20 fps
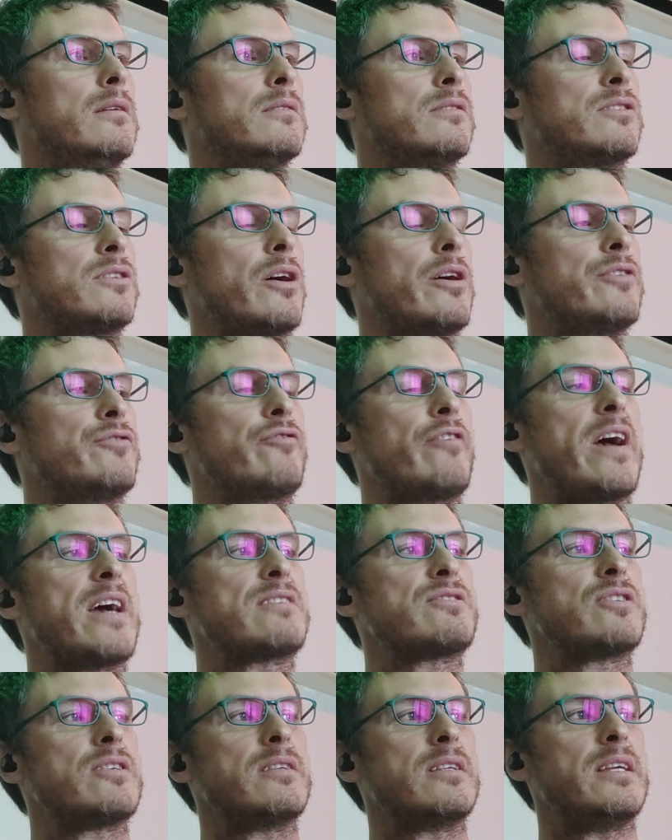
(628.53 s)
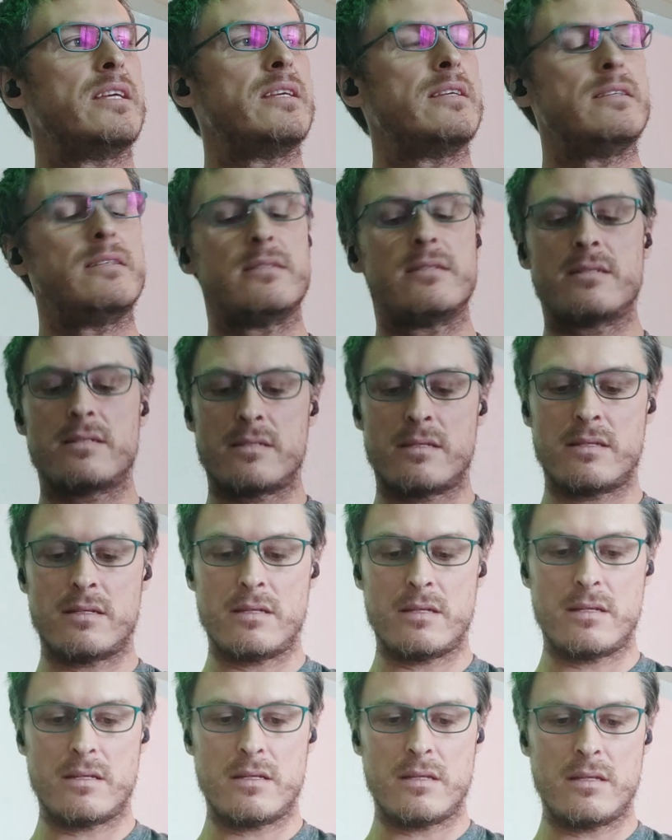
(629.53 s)
So traction is
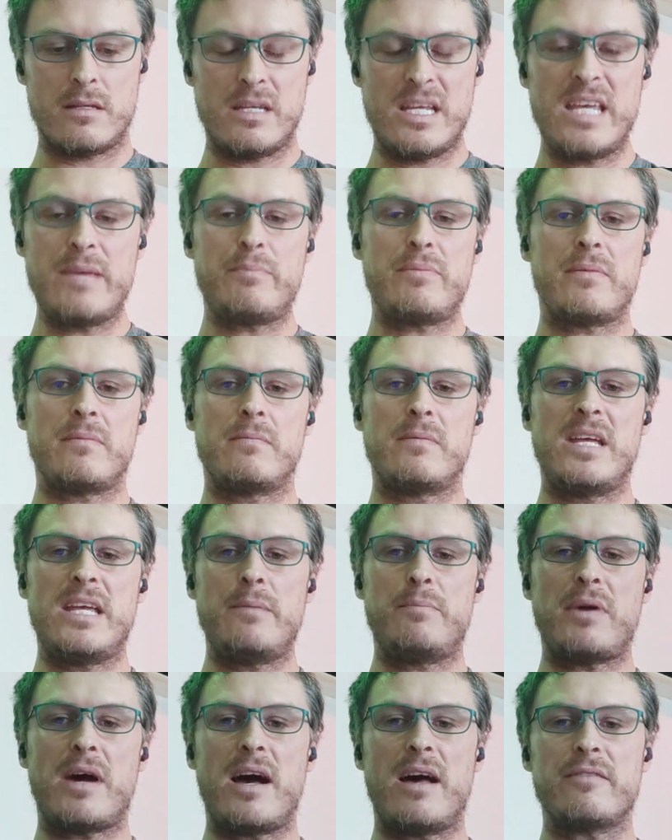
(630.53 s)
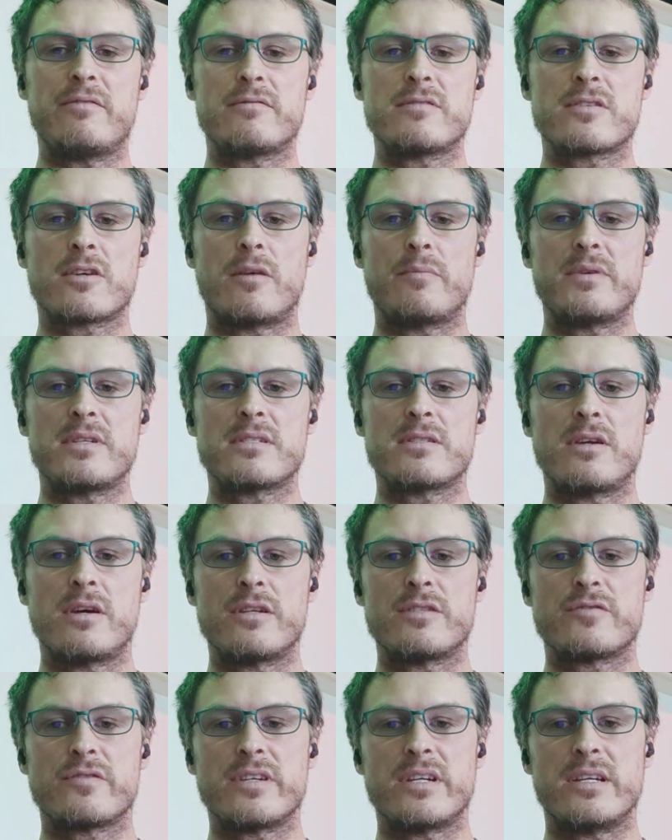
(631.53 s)
hip arthroscopic
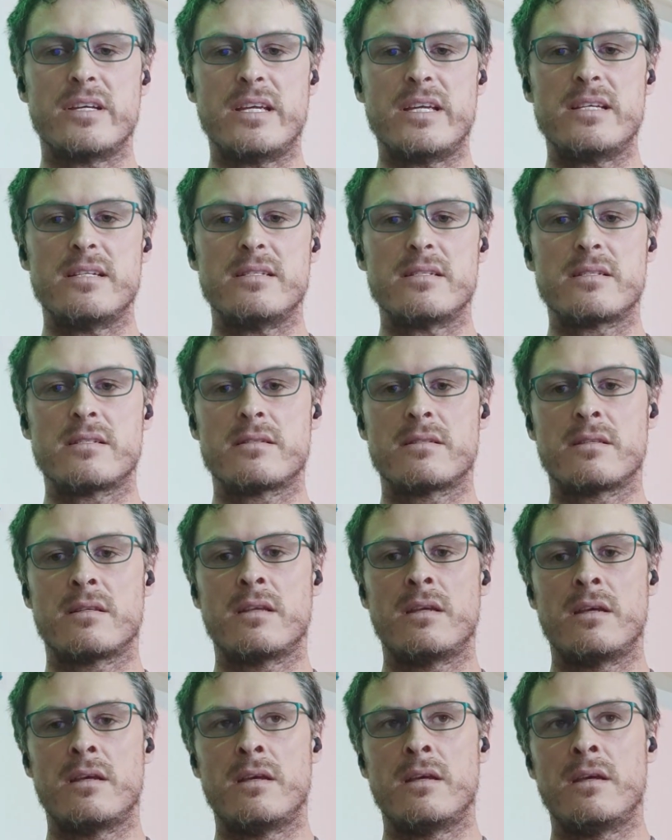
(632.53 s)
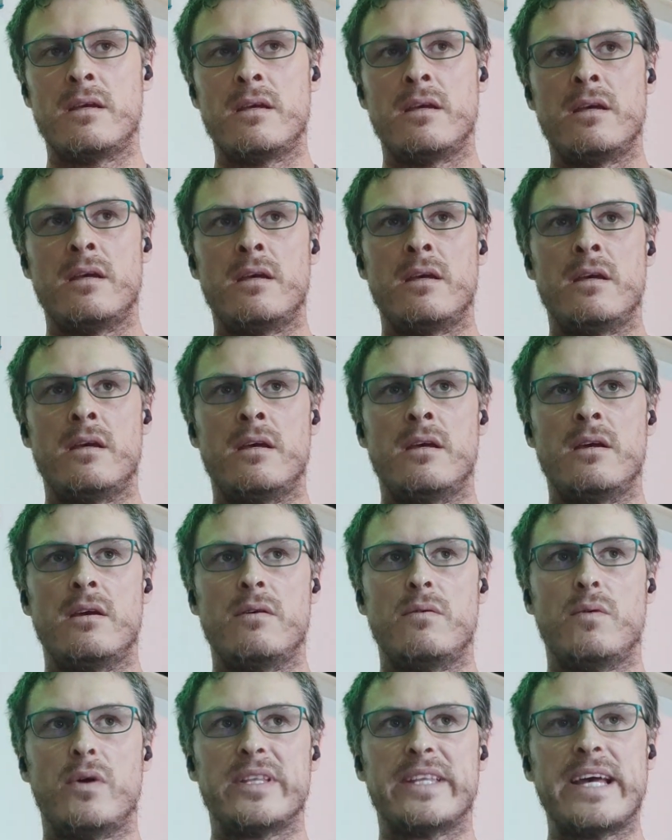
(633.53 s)
surgery. Is
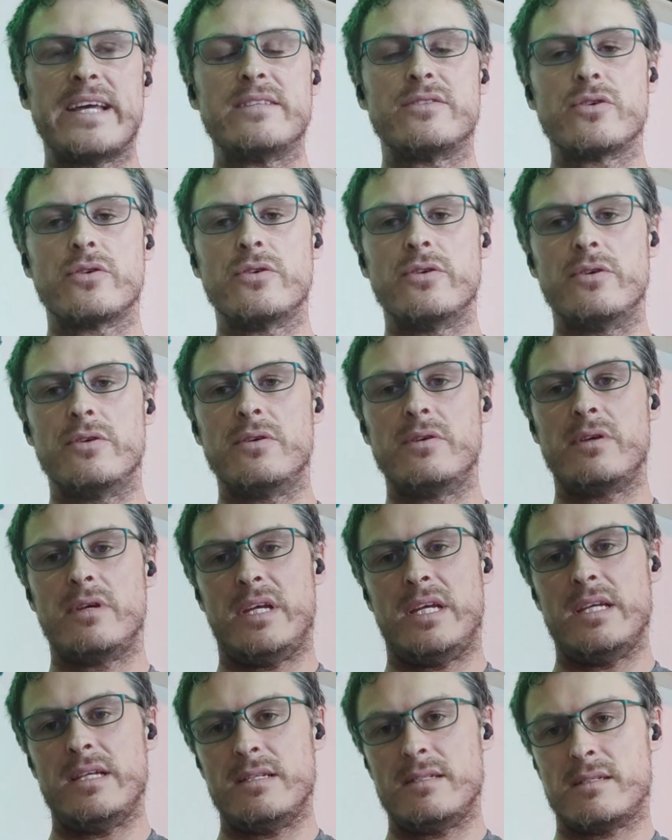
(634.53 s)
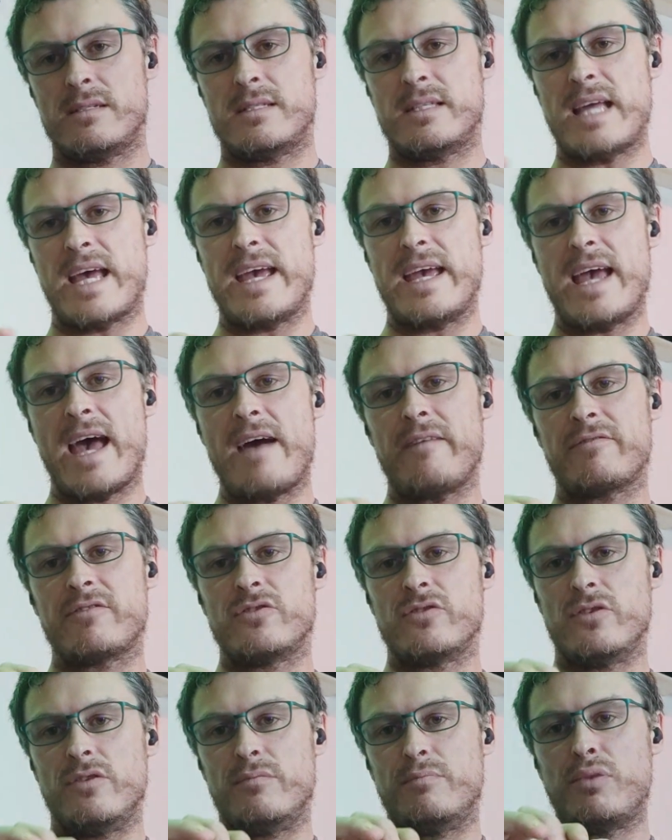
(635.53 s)
what they do is they have
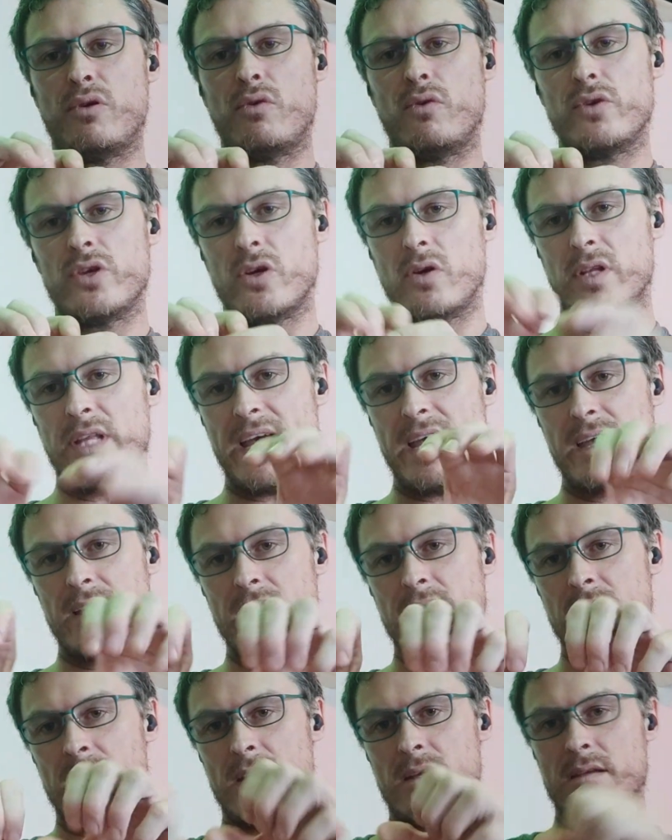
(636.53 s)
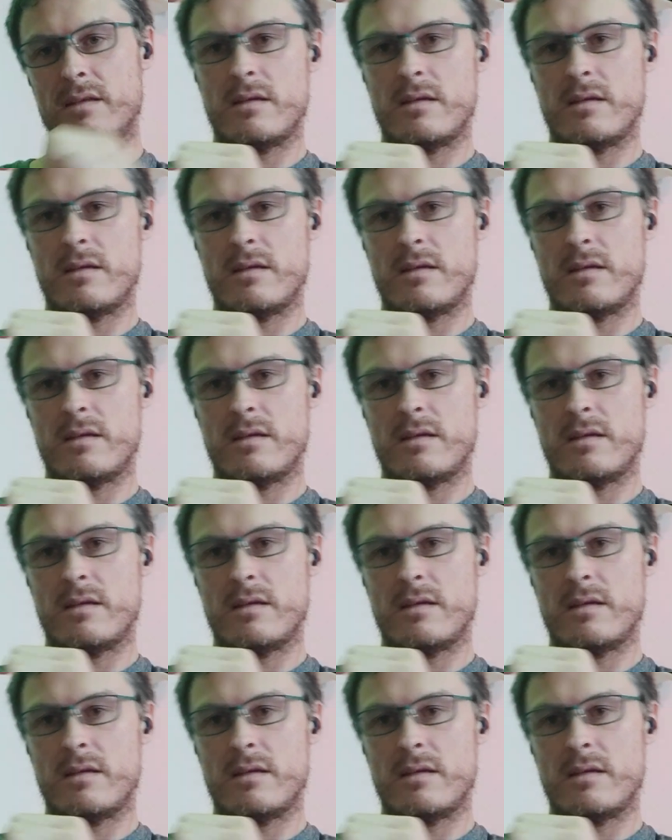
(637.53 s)
to pull your leg